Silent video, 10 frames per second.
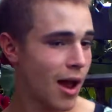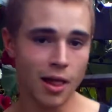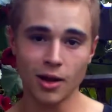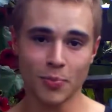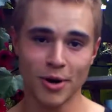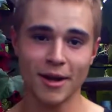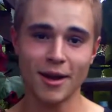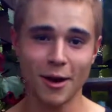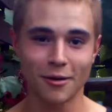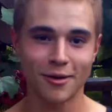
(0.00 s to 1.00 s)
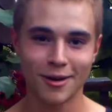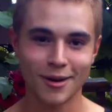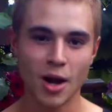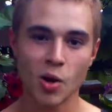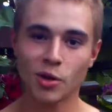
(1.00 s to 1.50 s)
I look pretty good.
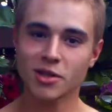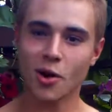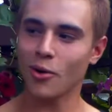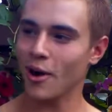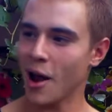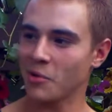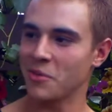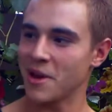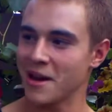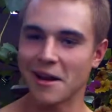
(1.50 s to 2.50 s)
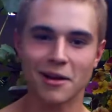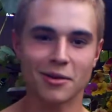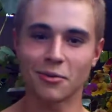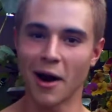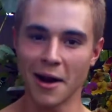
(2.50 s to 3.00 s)
What's going on with me,
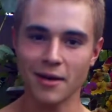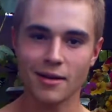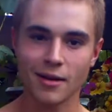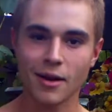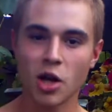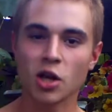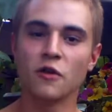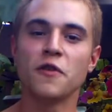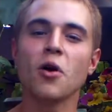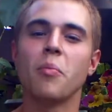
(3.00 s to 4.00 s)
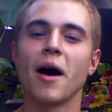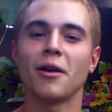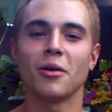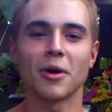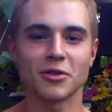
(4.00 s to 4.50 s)
right? You feel
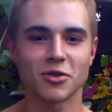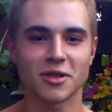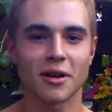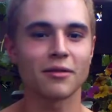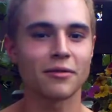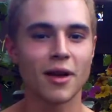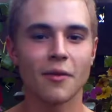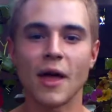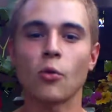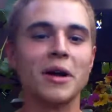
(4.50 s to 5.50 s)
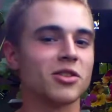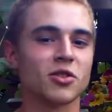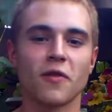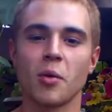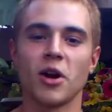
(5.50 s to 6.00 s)
better about yourself. That raises
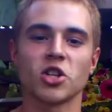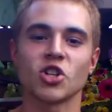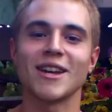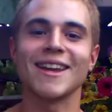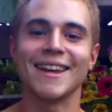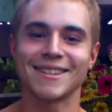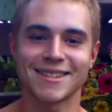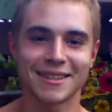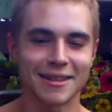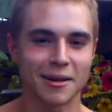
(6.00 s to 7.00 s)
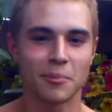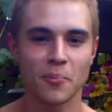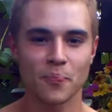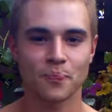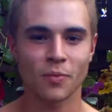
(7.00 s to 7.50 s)
your vibration instantly.
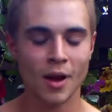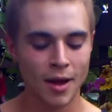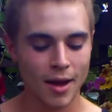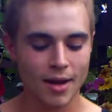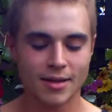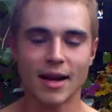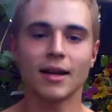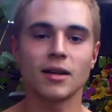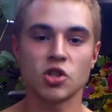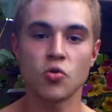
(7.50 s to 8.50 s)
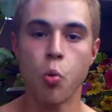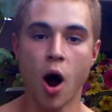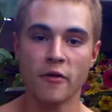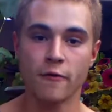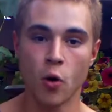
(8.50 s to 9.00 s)
Second is you
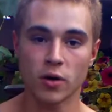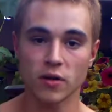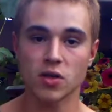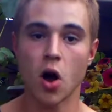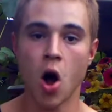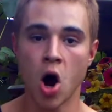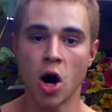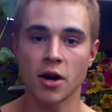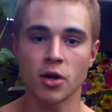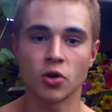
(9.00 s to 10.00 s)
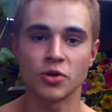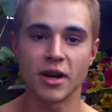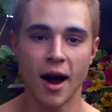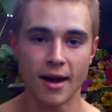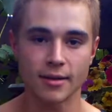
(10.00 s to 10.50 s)
want to focus on your
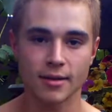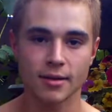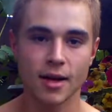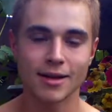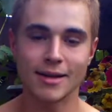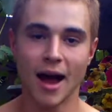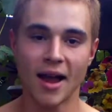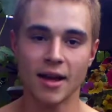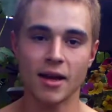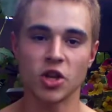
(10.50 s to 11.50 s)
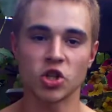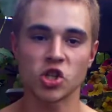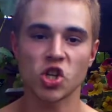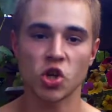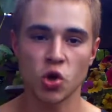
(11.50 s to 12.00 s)
diet. Diet is
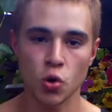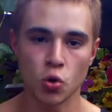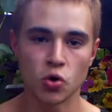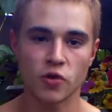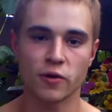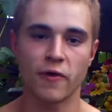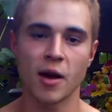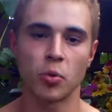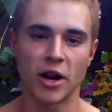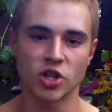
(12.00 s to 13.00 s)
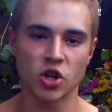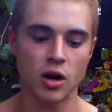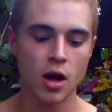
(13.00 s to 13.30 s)
huge for vibration.